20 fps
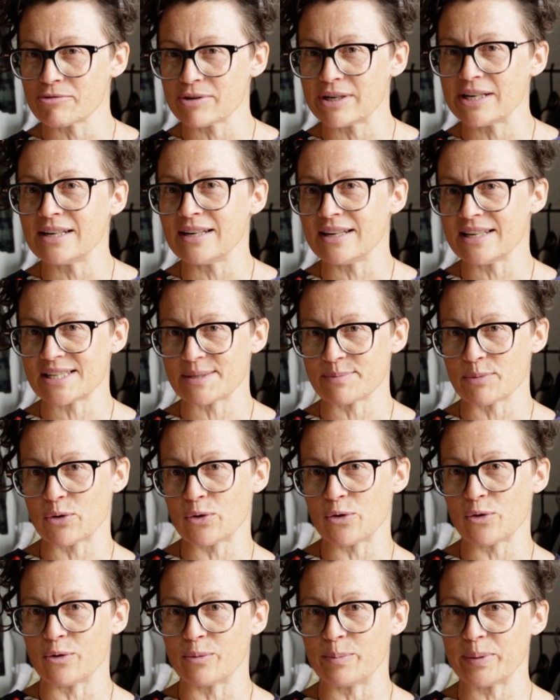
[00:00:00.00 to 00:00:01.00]
a really
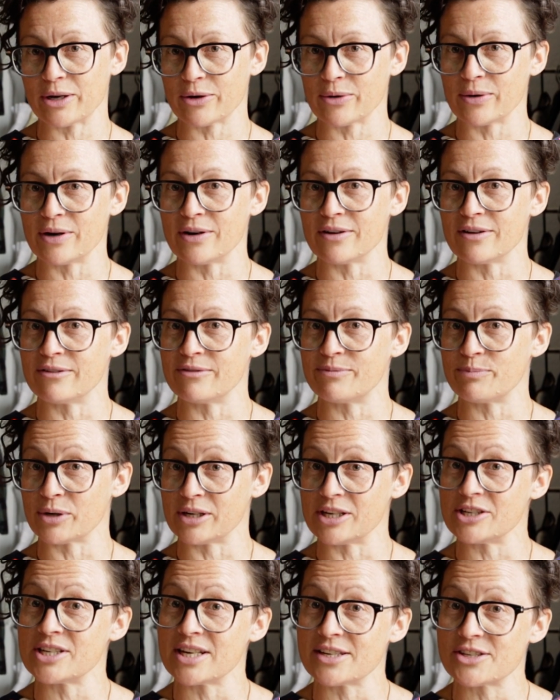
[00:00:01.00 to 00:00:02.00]
small period of
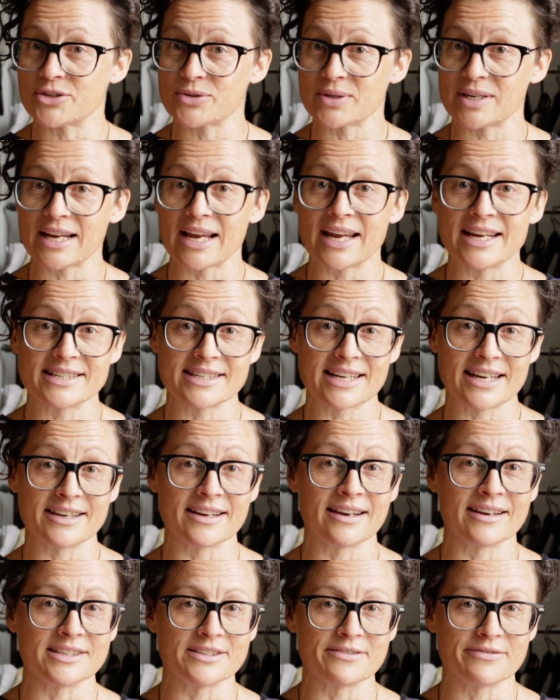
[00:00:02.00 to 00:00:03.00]
British history,
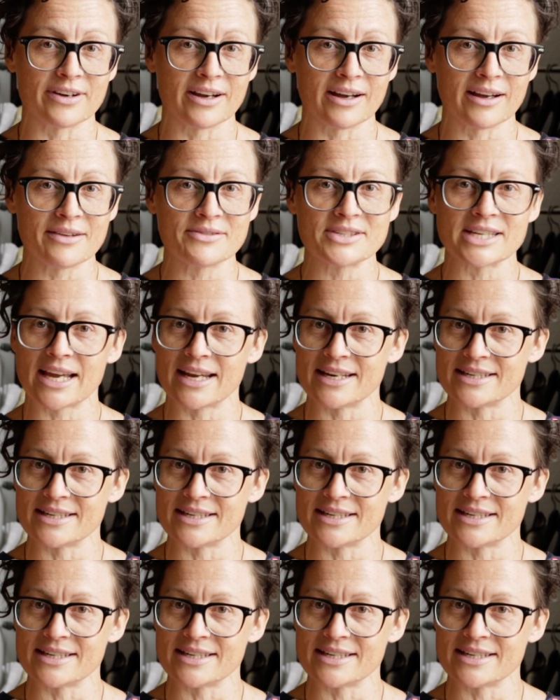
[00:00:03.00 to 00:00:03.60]
1895 to